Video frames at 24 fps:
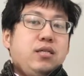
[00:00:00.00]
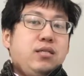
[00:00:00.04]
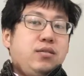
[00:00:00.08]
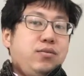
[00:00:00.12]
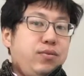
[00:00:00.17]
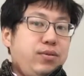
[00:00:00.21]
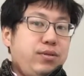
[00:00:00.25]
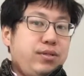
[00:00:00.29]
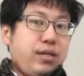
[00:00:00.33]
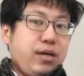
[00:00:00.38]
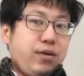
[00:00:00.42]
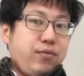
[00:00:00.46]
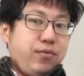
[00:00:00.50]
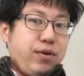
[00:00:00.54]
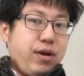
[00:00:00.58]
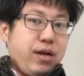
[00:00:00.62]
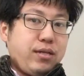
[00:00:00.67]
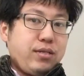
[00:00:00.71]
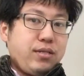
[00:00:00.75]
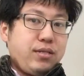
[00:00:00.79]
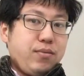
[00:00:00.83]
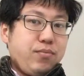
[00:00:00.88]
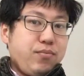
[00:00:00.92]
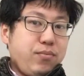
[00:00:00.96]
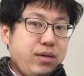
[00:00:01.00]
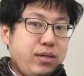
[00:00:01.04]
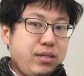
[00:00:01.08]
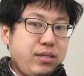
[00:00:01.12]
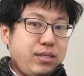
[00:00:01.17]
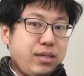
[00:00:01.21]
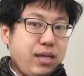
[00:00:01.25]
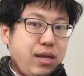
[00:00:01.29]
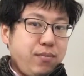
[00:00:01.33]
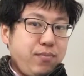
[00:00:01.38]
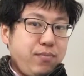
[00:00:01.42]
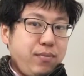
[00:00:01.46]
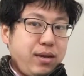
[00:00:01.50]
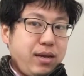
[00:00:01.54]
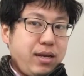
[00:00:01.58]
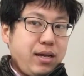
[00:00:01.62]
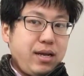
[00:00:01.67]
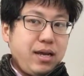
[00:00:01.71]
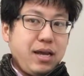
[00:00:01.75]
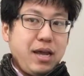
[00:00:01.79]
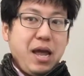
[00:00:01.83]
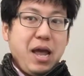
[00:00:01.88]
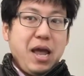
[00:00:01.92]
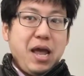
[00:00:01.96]
Switzerland, France, please save me.
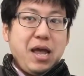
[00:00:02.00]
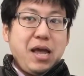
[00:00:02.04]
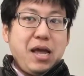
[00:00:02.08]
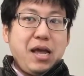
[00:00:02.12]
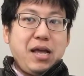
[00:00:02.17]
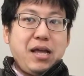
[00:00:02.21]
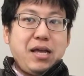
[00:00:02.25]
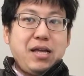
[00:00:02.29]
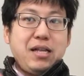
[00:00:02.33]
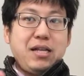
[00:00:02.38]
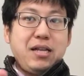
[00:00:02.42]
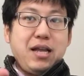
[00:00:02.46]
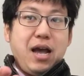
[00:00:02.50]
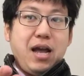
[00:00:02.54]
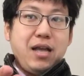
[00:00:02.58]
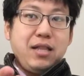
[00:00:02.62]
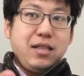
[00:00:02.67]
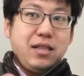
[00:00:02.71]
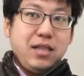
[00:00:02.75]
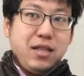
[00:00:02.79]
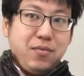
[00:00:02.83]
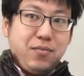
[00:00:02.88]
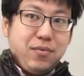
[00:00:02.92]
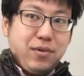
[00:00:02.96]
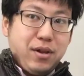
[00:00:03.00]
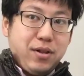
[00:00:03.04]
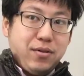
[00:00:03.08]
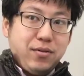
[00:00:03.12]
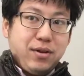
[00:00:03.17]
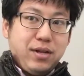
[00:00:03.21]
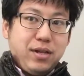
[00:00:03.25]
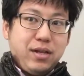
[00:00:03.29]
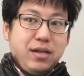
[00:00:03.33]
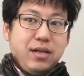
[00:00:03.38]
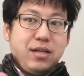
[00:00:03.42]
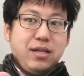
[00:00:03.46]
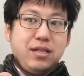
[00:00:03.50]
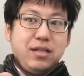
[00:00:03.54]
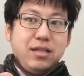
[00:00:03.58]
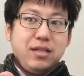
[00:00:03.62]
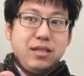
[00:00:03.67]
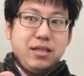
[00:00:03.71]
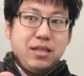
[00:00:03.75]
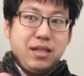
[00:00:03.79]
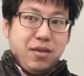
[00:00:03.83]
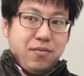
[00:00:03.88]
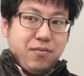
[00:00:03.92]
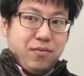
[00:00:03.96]
And I
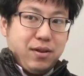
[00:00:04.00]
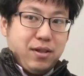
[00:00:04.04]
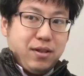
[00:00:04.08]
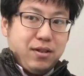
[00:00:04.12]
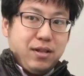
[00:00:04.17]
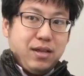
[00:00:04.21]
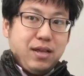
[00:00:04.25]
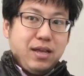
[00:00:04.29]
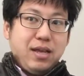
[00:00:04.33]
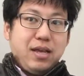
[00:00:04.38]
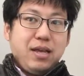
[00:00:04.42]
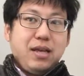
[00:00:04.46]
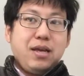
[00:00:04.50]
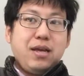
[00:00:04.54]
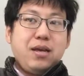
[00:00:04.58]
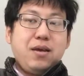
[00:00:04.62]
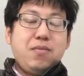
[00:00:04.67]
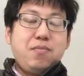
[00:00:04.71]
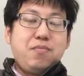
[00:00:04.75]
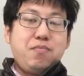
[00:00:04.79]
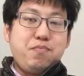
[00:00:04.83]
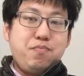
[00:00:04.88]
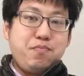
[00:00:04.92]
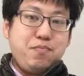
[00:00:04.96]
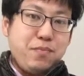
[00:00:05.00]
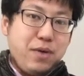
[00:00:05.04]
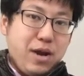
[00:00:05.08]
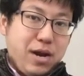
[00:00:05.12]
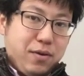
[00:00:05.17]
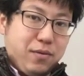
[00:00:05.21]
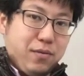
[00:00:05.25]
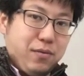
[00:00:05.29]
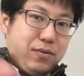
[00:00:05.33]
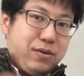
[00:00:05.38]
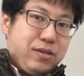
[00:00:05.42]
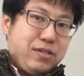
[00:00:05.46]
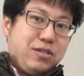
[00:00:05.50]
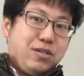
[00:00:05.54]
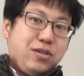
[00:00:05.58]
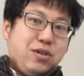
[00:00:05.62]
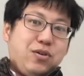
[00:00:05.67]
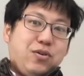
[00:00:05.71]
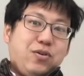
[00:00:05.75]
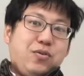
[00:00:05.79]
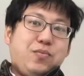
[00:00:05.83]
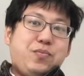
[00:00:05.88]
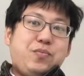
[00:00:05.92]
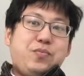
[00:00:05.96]
definitely marry with you.
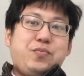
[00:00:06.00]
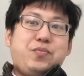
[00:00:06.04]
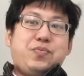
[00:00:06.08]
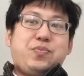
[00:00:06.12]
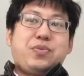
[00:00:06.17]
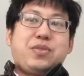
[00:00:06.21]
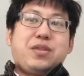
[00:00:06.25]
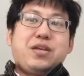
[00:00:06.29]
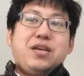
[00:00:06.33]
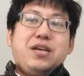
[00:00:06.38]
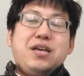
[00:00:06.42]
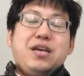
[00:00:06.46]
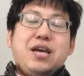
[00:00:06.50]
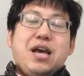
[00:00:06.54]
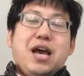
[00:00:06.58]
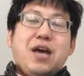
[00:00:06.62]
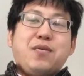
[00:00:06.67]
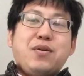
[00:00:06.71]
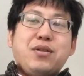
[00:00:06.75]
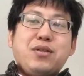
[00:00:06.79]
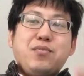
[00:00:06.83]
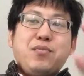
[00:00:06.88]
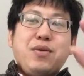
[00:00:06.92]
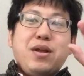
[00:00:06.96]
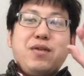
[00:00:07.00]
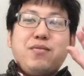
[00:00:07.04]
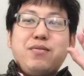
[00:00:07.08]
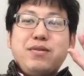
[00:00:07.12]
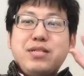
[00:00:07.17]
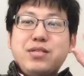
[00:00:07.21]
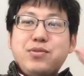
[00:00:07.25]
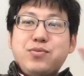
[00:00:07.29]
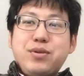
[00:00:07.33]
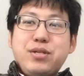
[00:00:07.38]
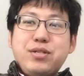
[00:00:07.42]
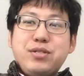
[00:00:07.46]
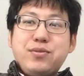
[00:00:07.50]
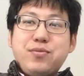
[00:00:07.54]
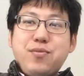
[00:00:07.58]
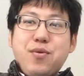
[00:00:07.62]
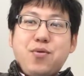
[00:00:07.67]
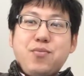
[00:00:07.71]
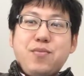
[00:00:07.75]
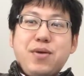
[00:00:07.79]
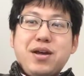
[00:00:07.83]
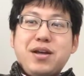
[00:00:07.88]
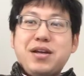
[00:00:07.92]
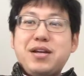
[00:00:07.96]
I want to marry with Swiss
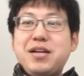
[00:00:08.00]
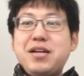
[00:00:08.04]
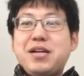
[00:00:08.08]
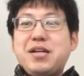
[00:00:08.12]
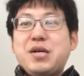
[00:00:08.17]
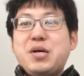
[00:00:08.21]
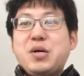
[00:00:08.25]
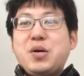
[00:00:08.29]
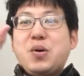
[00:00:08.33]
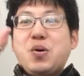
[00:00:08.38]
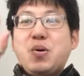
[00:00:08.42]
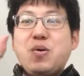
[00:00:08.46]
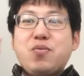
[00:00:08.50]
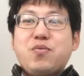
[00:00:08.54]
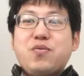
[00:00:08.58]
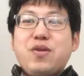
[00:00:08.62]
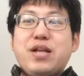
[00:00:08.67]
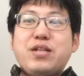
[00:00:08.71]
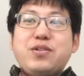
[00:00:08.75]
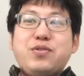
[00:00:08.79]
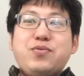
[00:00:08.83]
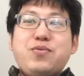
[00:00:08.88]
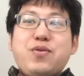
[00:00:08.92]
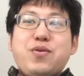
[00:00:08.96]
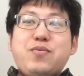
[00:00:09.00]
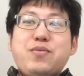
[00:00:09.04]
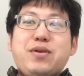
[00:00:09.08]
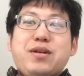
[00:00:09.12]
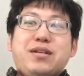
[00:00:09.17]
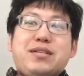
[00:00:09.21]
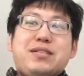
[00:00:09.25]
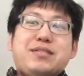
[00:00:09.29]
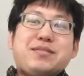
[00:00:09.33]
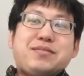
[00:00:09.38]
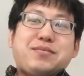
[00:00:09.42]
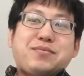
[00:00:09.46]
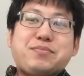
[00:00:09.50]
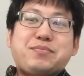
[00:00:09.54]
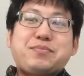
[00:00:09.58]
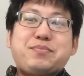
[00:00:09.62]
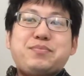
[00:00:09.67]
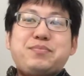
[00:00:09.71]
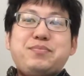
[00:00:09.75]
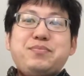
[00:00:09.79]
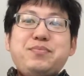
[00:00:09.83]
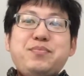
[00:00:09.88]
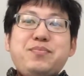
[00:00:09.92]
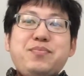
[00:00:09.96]
woman or French woman.
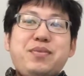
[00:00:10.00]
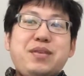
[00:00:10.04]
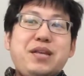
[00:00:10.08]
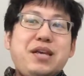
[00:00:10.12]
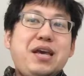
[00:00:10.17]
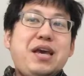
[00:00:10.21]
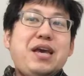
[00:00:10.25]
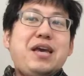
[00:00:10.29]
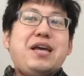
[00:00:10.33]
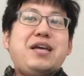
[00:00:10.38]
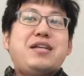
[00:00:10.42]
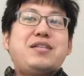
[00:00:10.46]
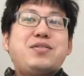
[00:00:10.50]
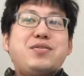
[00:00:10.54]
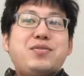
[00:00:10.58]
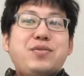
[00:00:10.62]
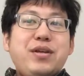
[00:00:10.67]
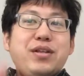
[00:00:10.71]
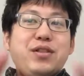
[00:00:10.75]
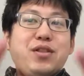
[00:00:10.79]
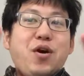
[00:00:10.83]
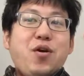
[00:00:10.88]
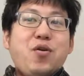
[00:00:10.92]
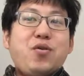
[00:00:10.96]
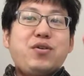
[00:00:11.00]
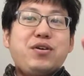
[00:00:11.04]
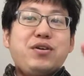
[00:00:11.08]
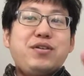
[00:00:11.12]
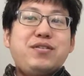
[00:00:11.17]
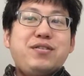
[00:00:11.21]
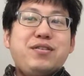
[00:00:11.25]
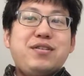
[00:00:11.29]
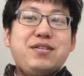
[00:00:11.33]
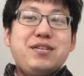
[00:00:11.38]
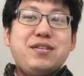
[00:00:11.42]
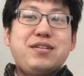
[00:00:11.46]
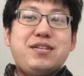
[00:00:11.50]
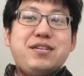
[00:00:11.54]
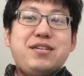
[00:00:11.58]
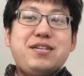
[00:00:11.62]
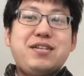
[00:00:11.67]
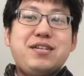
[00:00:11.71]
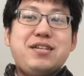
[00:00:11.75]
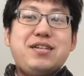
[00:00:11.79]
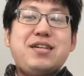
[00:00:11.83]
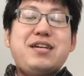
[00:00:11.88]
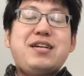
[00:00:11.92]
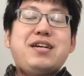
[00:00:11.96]
And 3 daughters
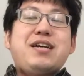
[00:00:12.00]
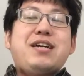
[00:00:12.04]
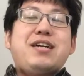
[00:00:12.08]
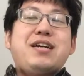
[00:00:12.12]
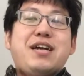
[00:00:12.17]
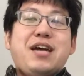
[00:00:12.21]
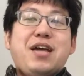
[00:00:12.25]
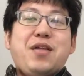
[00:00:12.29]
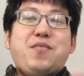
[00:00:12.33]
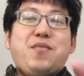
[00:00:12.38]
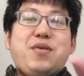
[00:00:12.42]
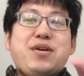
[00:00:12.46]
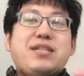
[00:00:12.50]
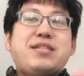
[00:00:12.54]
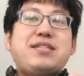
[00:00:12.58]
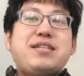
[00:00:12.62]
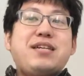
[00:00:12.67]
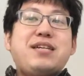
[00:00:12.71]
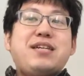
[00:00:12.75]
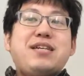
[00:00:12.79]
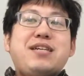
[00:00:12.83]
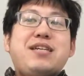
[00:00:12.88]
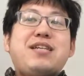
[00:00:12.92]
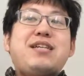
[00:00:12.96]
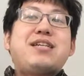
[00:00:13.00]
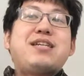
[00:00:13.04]
and 1 son.